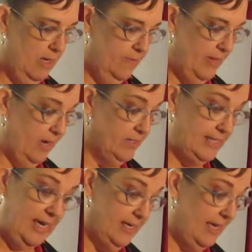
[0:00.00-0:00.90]
They are
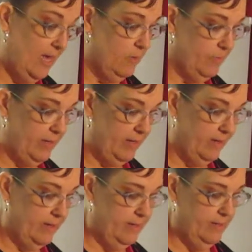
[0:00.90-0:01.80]
staying together pretty
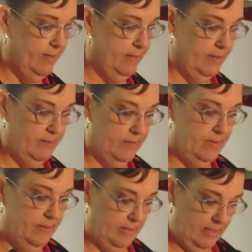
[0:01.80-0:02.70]
good,
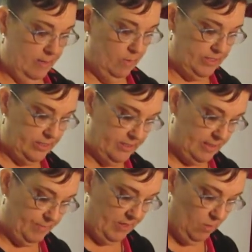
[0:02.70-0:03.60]
which is something